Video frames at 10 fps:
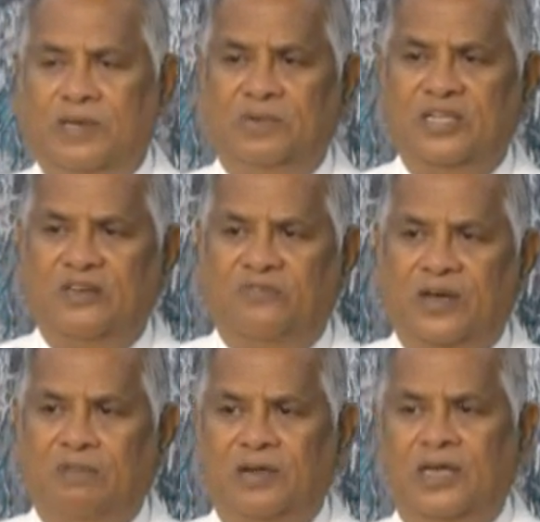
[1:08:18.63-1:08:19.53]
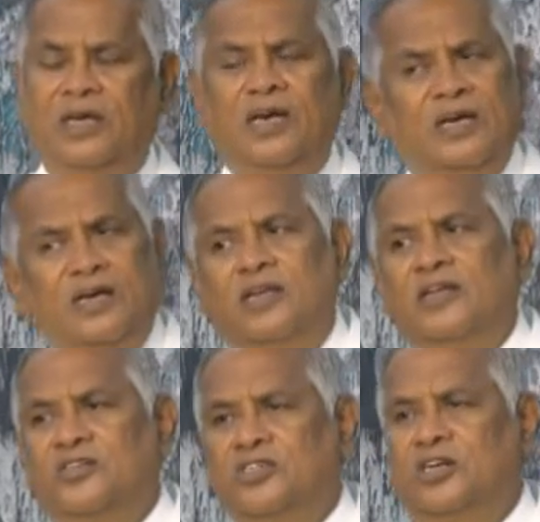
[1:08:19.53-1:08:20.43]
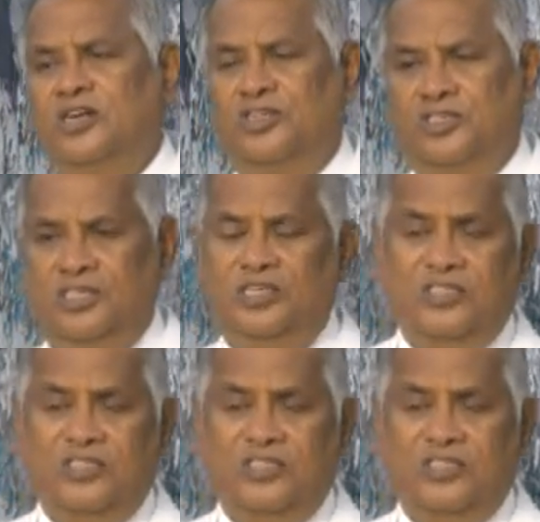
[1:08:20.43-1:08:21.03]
maybe in the family, in a church.